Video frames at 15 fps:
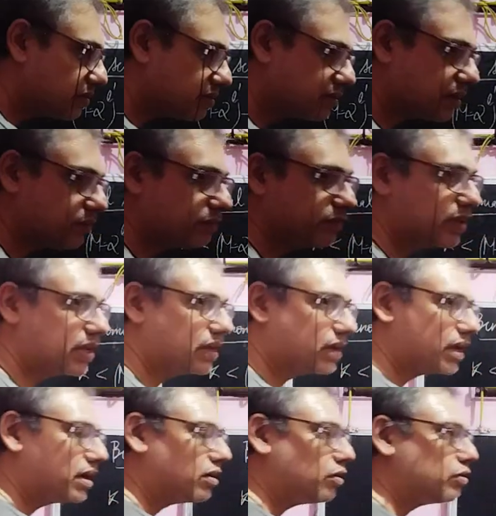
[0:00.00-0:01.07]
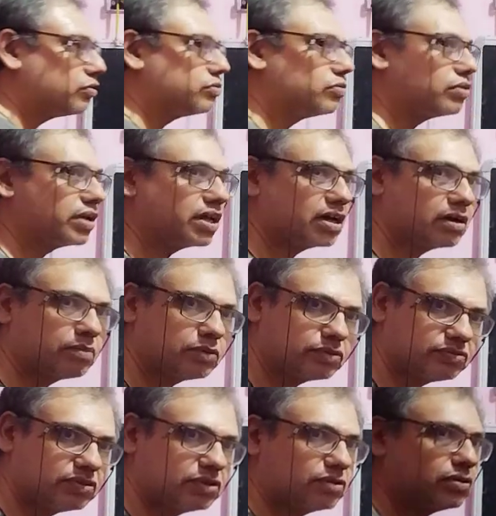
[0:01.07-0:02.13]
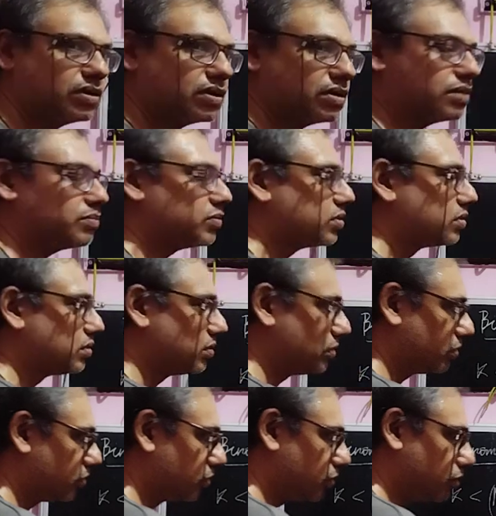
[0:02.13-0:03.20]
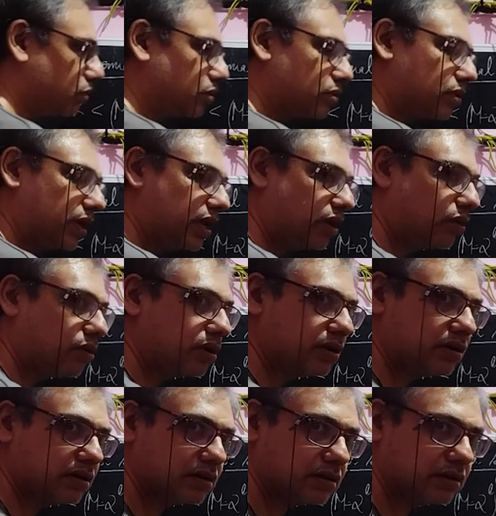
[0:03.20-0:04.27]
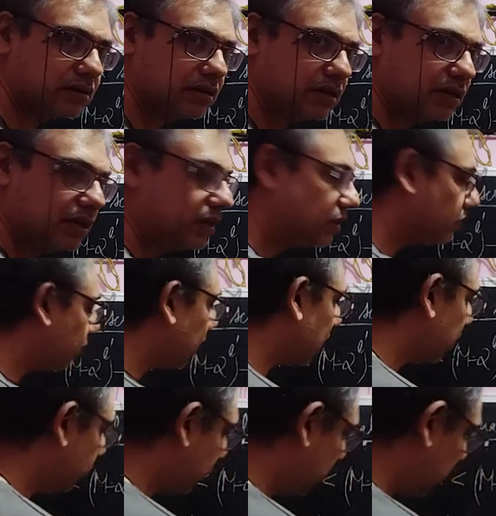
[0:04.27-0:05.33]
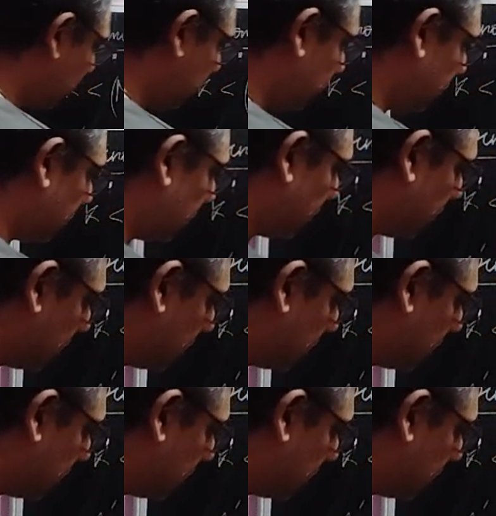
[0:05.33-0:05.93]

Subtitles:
the sum, we can also take up to 0 terms. So in all, the value we should,